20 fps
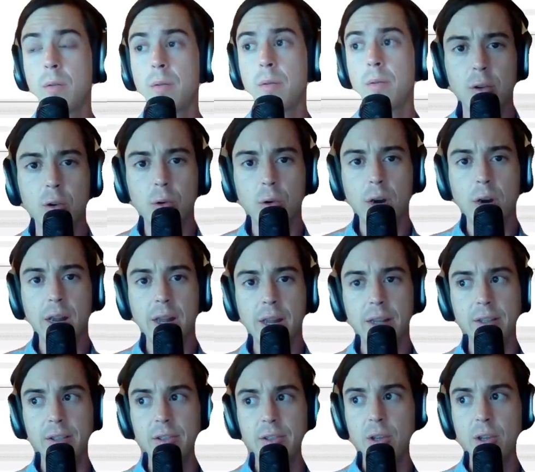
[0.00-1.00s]

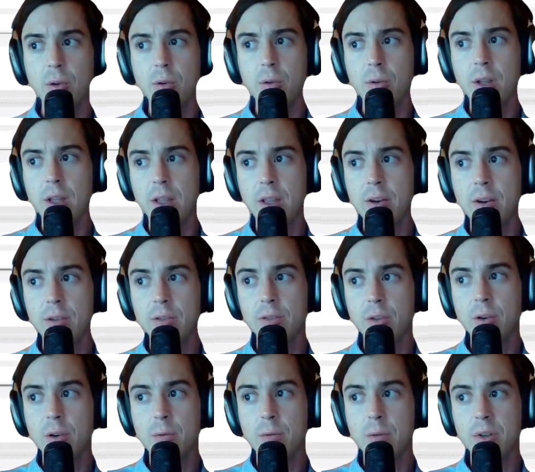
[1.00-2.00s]
Great, so here's
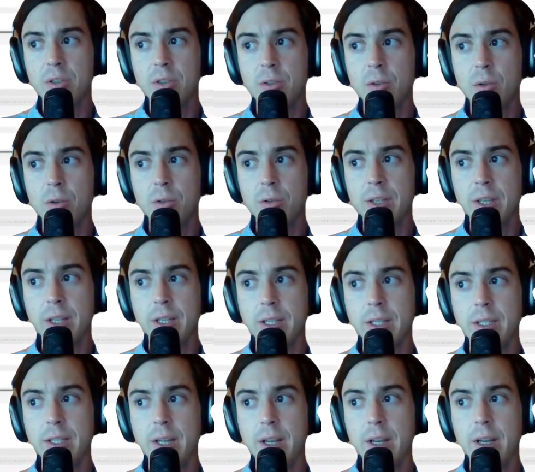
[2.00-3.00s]
our resulting
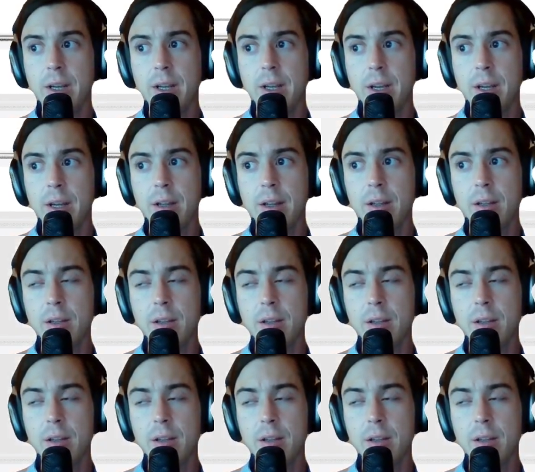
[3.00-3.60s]
data.